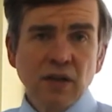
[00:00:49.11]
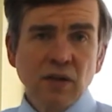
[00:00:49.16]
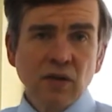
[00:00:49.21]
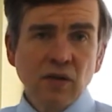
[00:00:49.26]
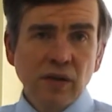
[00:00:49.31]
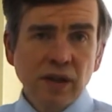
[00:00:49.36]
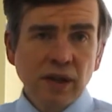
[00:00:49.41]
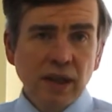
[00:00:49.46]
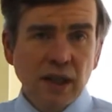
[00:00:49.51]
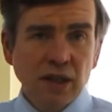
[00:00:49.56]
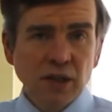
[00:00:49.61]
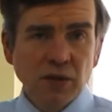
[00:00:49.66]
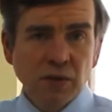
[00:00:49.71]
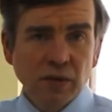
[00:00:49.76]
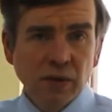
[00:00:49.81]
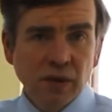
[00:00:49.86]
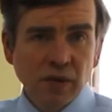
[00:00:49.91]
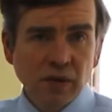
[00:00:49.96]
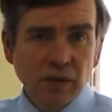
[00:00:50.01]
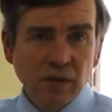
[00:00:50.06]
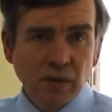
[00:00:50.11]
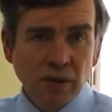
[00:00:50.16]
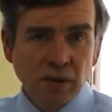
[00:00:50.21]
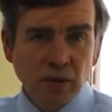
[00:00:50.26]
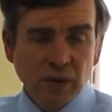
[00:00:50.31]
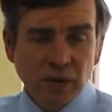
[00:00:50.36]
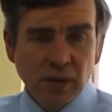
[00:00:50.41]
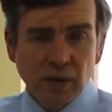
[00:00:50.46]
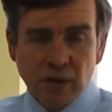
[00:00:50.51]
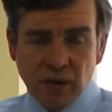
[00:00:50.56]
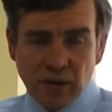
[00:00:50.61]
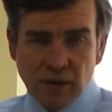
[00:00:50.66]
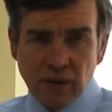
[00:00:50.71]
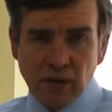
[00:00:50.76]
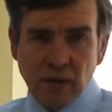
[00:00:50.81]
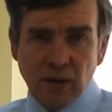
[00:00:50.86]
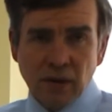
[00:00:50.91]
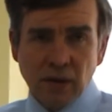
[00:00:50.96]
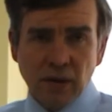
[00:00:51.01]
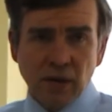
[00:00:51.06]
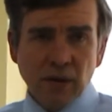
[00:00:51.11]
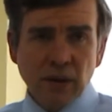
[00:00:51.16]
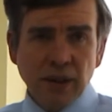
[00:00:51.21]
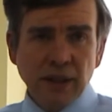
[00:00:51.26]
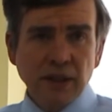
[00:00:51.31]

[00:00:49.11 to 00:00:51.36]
or a casual look, which we'll look